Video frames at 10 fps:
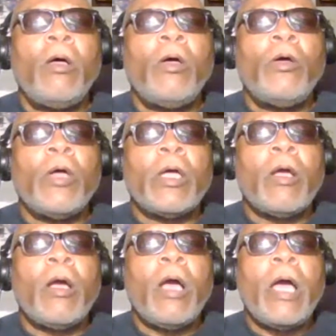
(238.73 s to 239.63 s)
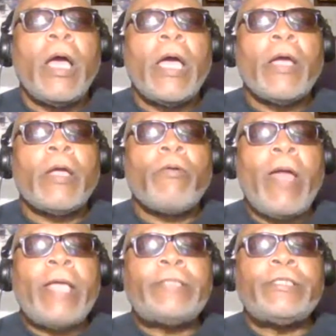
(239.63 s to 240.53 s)
crisis
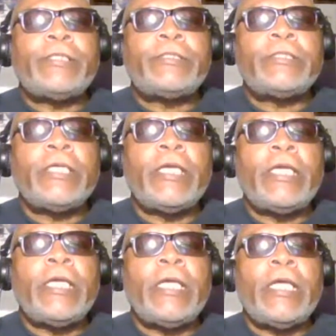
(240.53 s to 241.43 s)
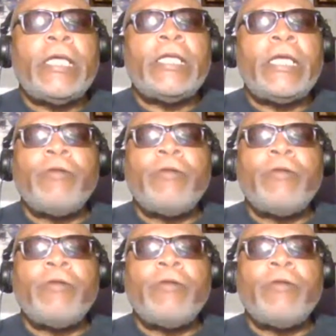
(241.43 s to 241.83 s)
in energy production,